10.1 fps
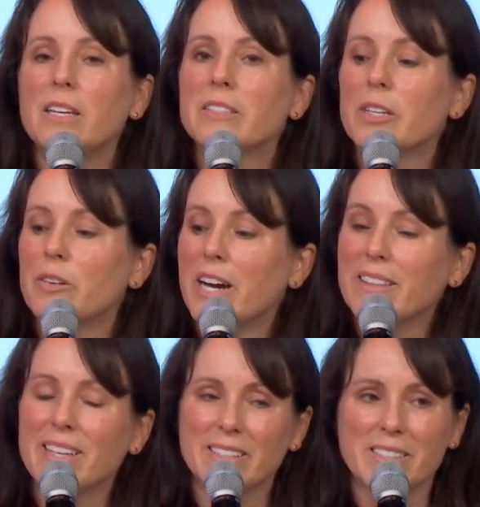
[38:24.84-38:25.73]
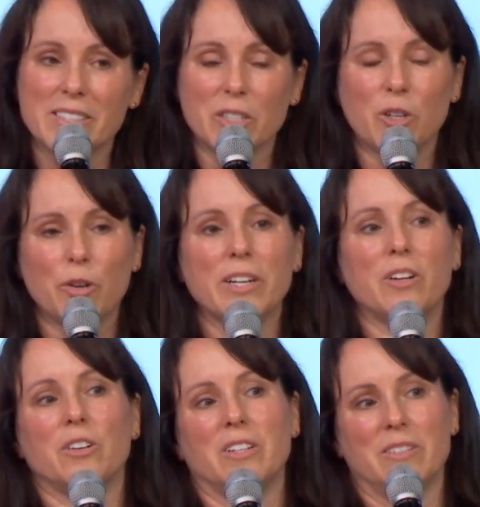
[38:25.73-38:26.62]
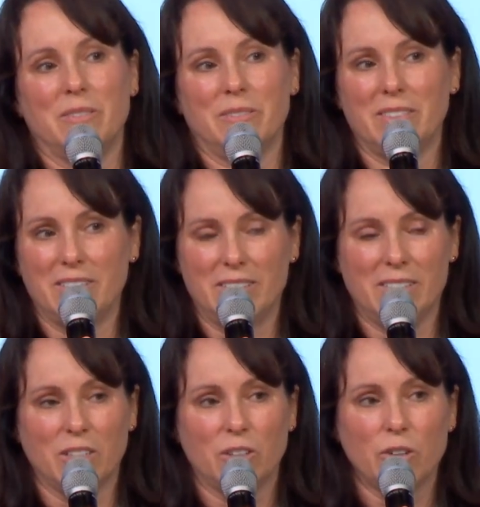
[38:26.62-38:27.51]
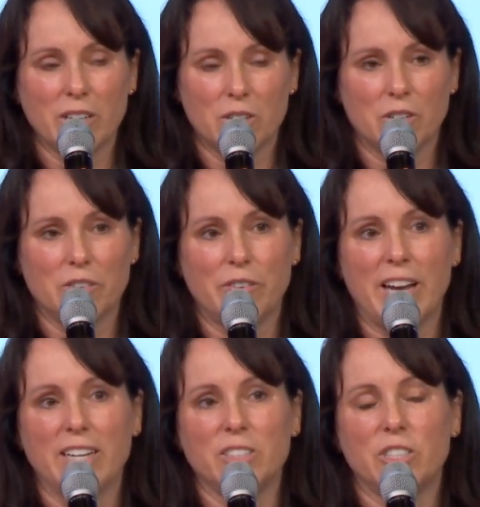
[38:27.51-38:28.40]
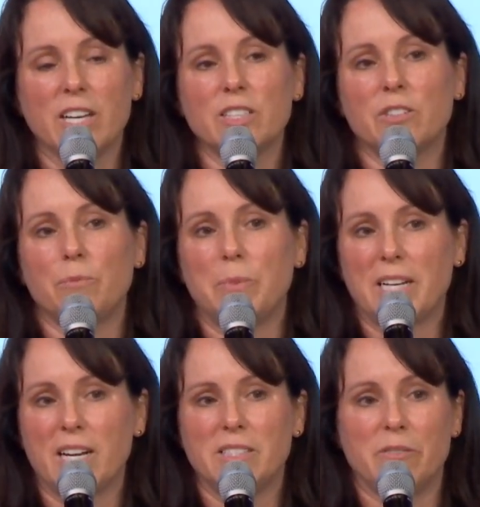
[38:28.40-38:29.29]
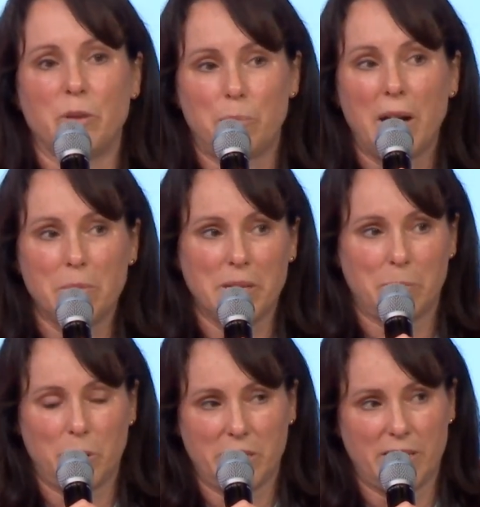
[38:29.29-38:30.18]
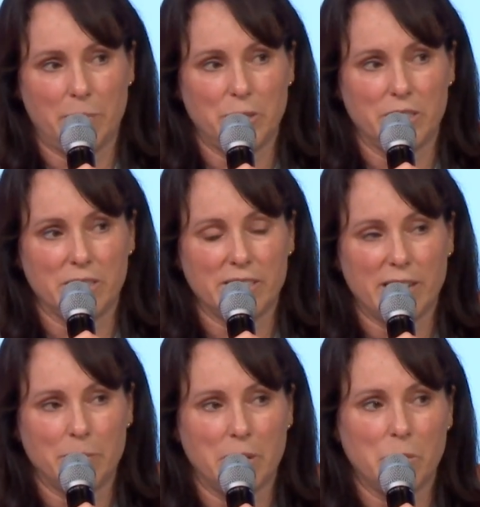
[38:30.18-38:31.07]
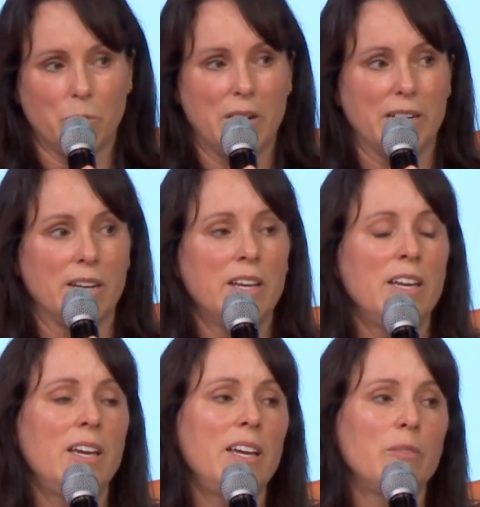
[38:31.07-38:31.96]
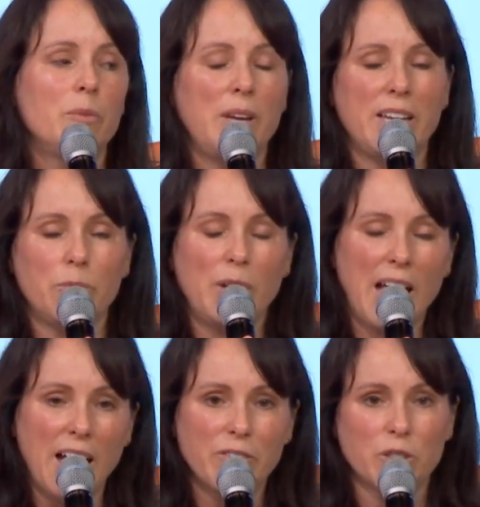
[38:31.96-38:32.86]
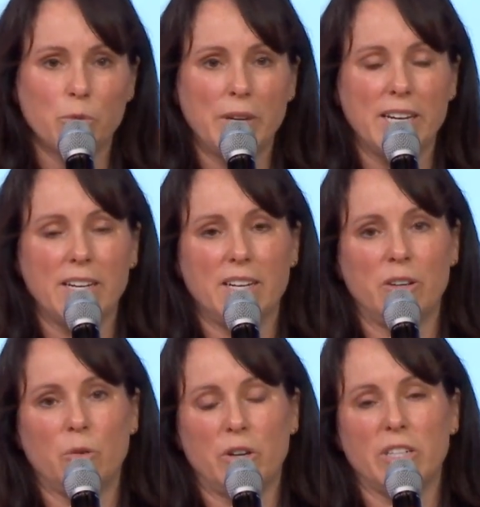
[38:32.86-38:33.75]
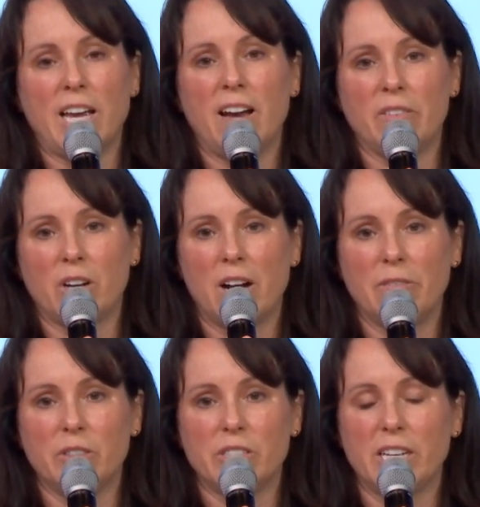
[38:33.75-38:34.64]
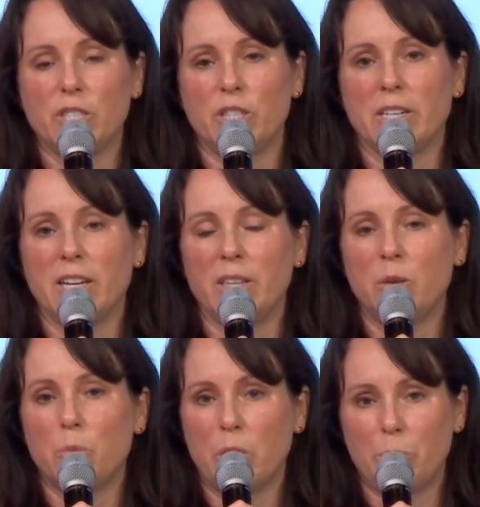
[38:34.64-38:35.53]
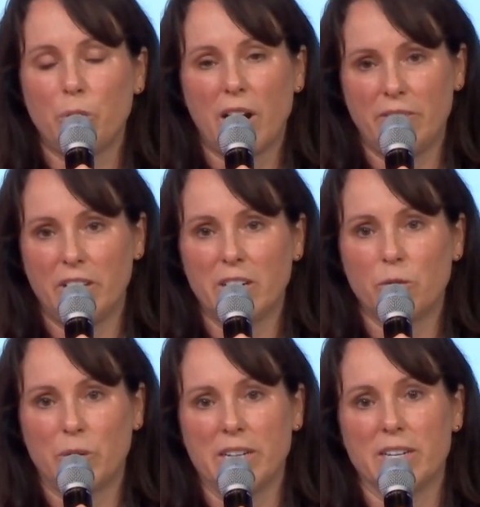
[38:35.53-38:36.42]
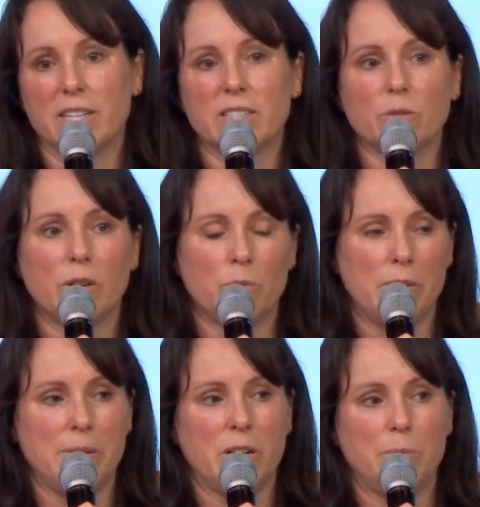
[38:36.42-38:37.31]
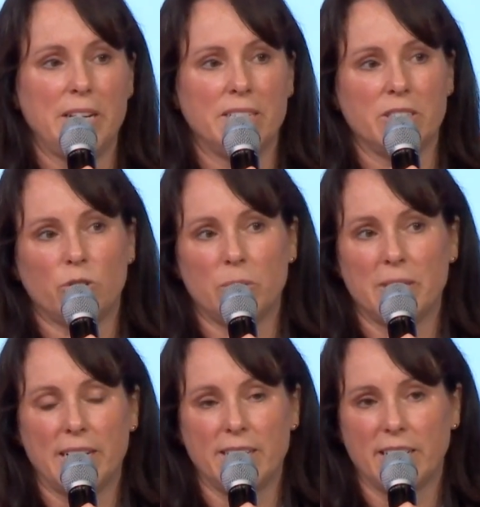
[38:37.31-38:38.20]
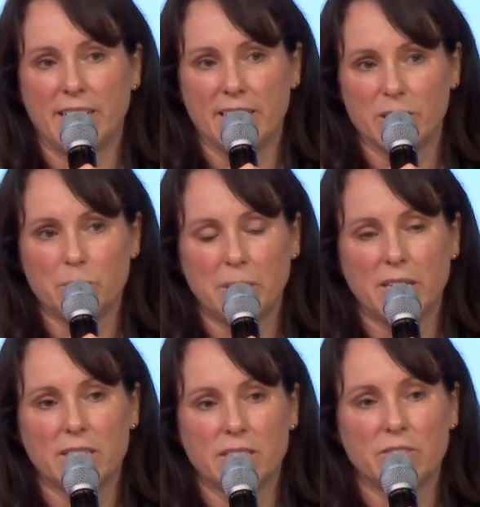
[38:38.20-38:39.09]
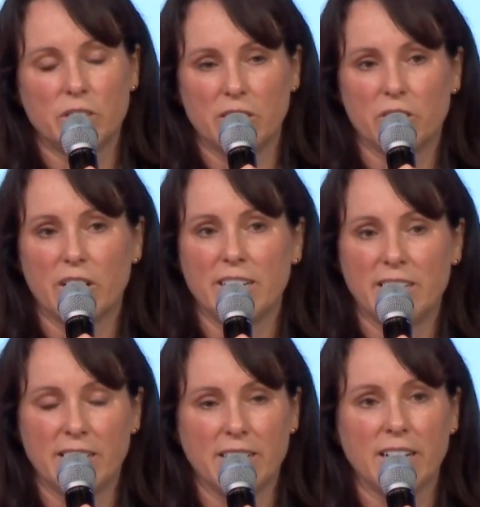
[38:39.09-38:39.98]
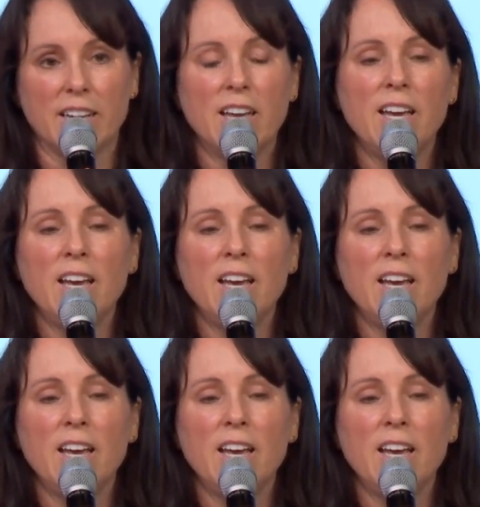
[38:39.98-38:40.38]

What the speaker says: So I think this is a critical fight, just because of the public perception. Step number one, we have to win it in order to have a conversation in the more private arenas where women are being discriminated against because of gender identity.